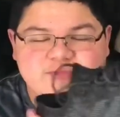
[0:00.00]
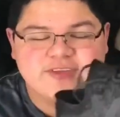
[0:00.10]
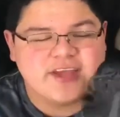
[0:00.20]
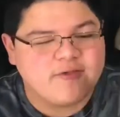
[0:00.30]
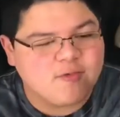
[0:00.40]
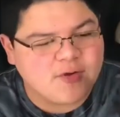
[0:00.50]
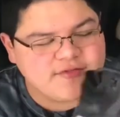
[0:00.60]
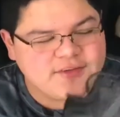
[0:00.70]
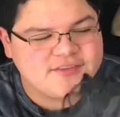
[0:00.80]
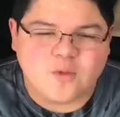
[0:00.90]
retail for
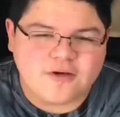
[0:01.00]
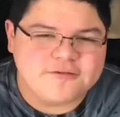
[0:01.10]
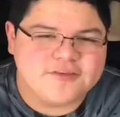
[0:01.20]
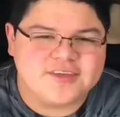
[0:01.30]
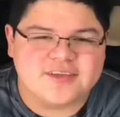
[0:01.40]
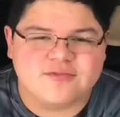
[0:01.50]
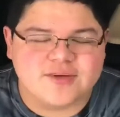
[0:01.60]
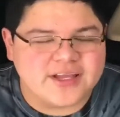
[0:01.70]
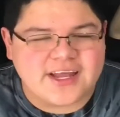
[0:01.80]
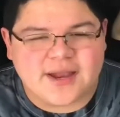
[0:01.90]
150. 150 is
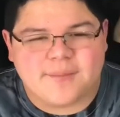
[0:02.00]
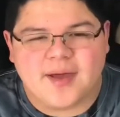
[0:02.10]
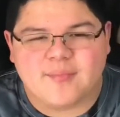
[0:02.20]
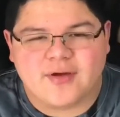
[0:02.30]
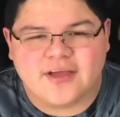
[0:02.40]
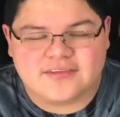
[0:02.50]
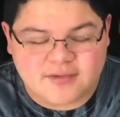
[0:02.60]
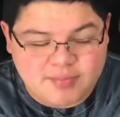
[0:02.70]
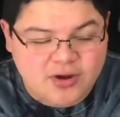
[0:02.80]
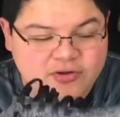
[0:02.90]
really not a bad price
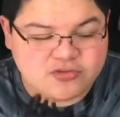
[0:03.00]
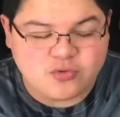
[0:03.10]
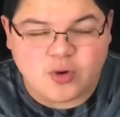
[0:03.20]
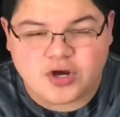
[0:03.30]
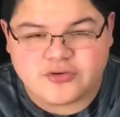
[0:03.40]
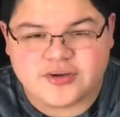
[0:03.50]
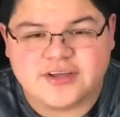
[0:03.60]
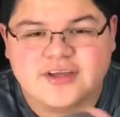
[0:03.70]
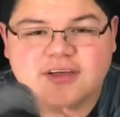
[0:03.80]
compared to 200